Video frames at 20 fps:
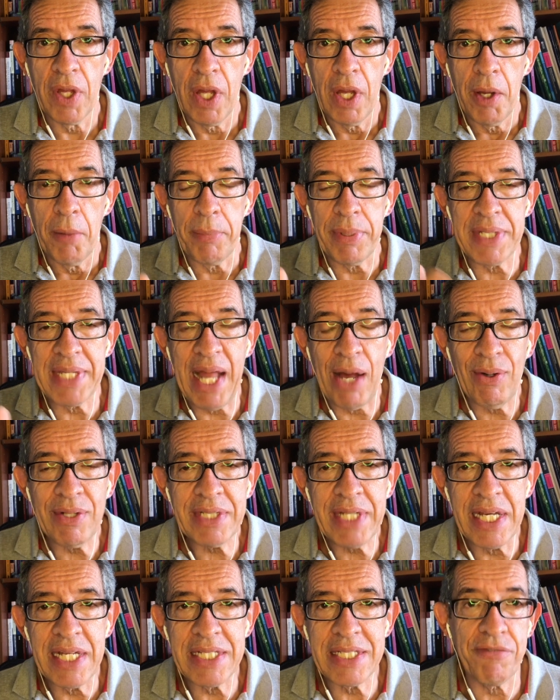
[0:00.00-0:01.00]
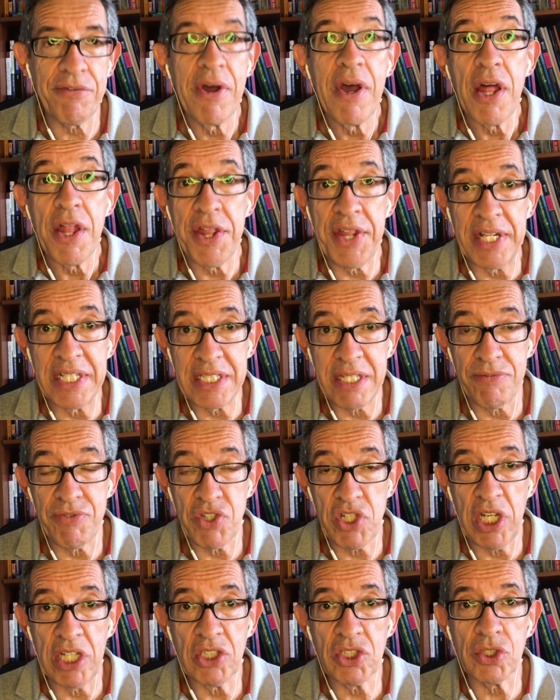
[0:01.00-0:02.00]
But nowadays, things have
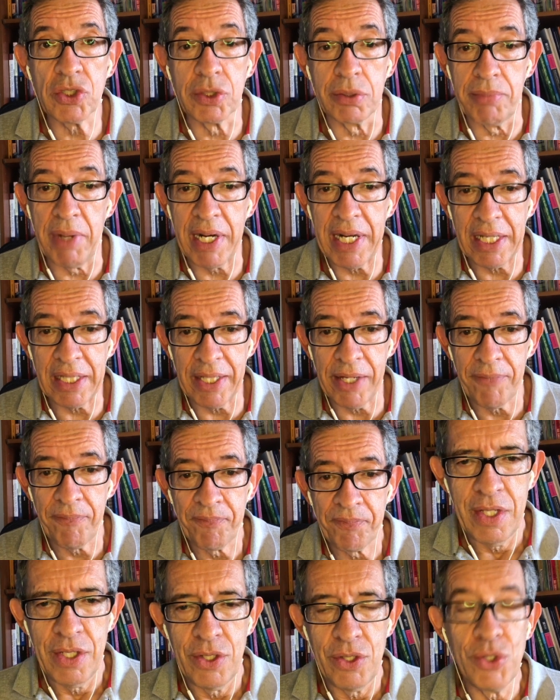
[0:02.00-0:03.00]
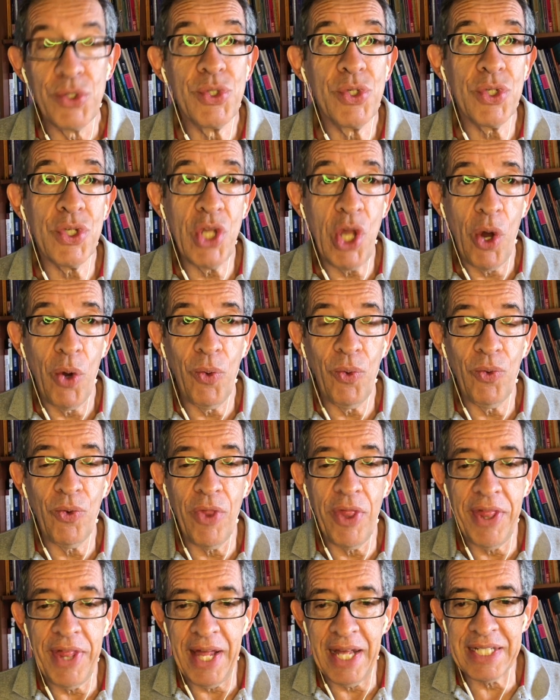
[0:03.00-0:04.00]
changed dramatically. You should know
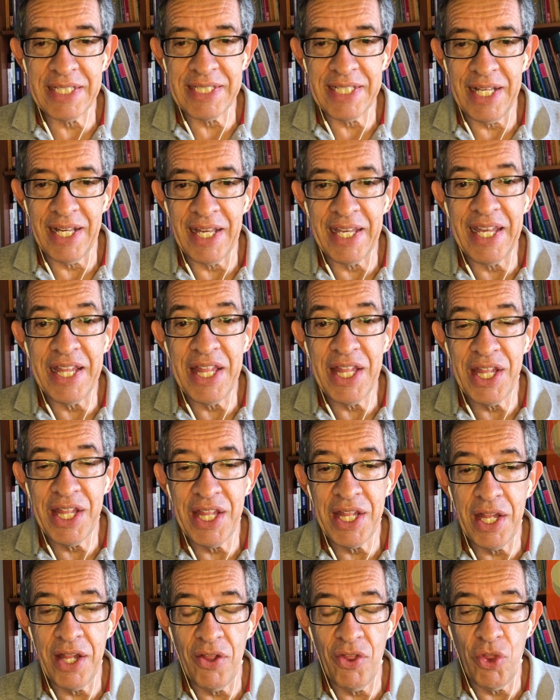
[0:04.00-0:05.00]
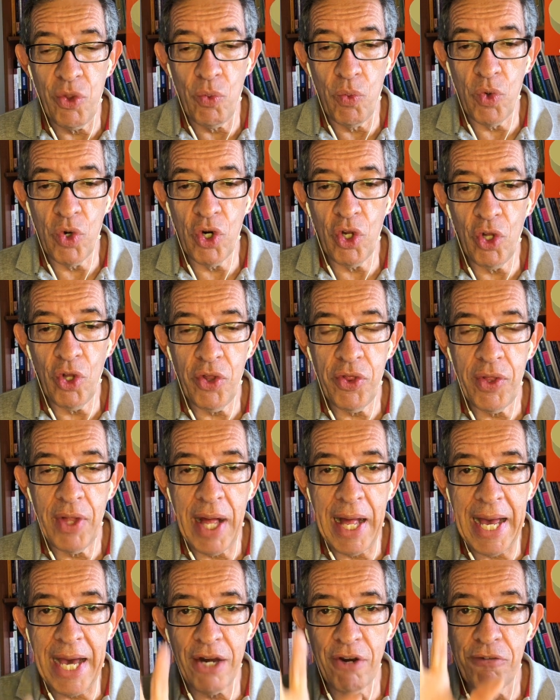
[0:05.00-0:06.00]
that in the world,
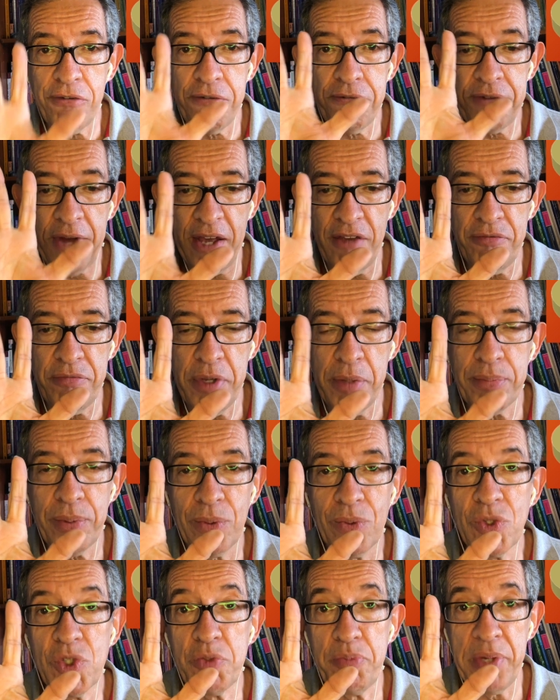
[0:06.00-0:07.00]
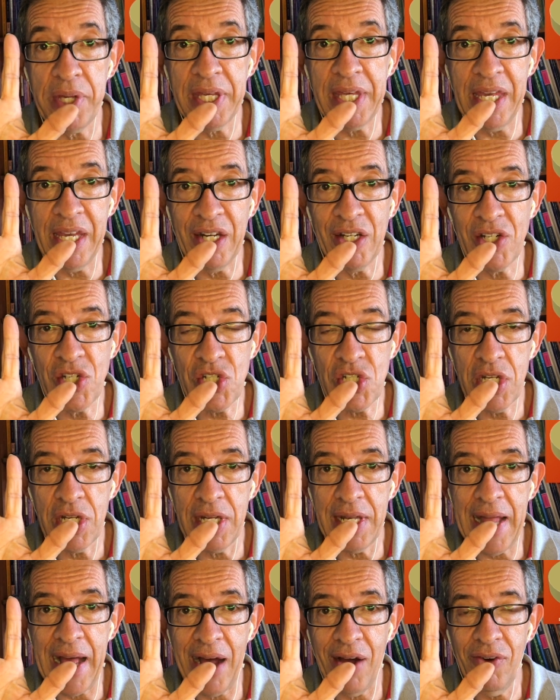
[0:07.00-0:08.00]
out of 5 people who speak English
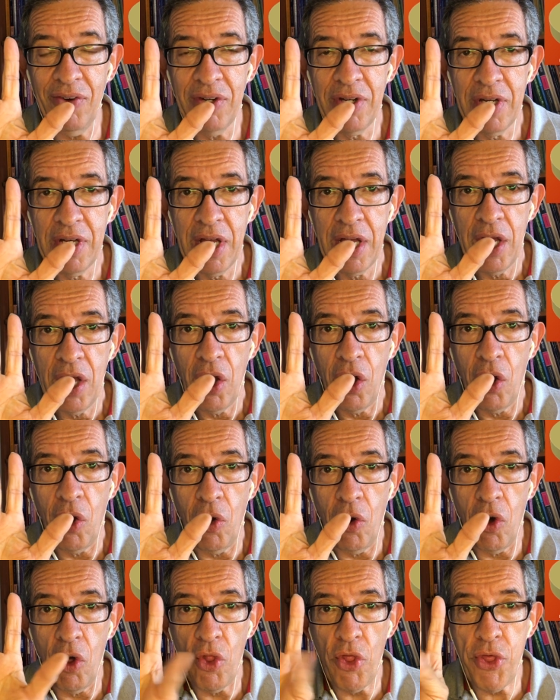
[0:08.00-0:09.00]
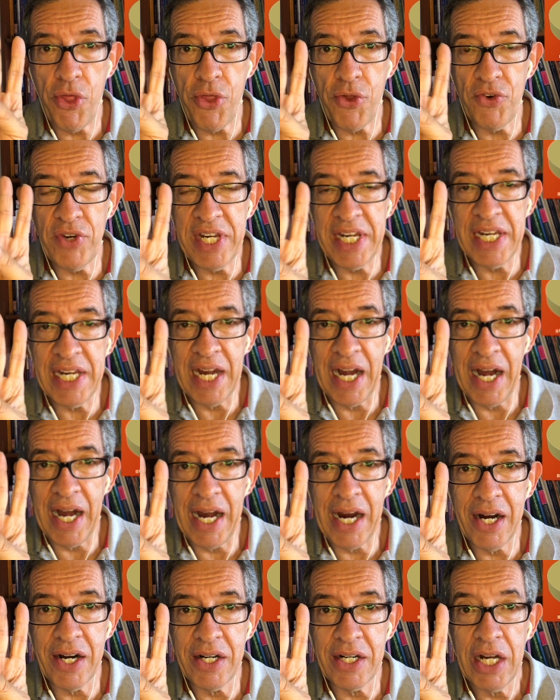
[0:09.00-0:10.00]
now, 3
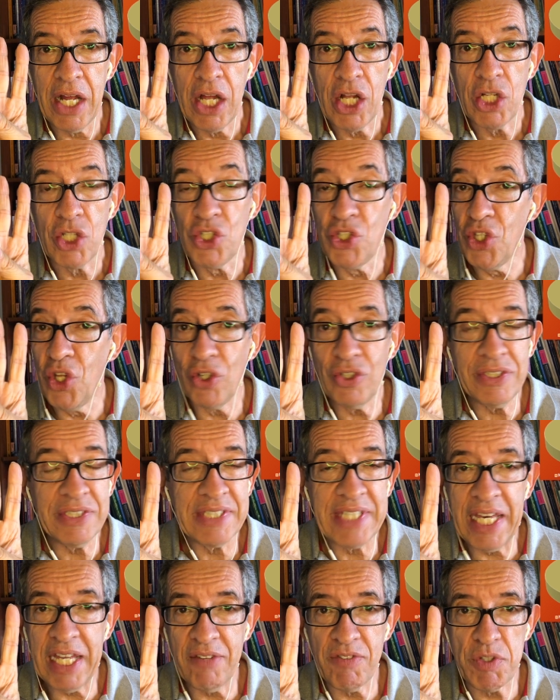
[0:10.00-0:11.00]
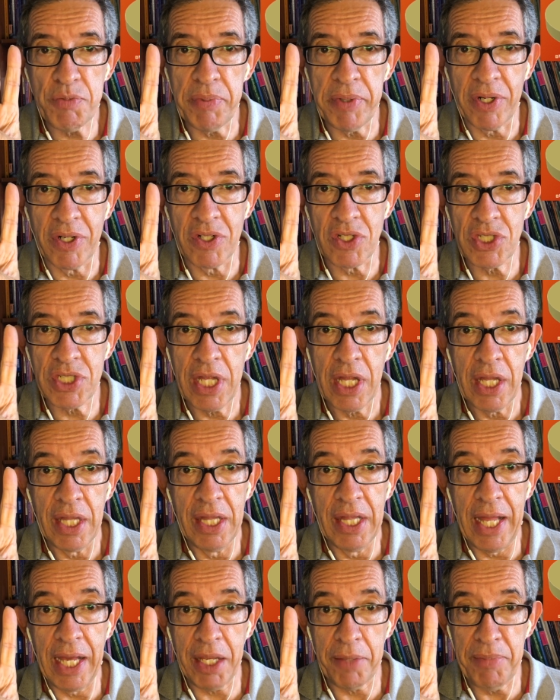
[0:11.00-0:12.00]
are non-native speakers
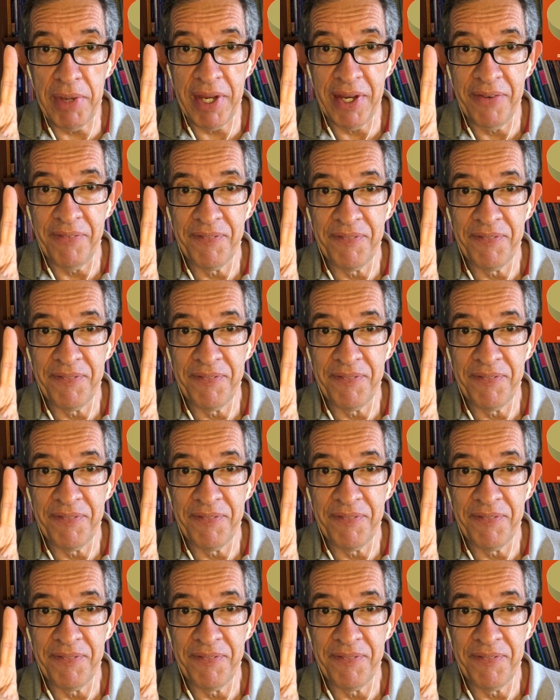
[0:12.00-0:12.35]
like me.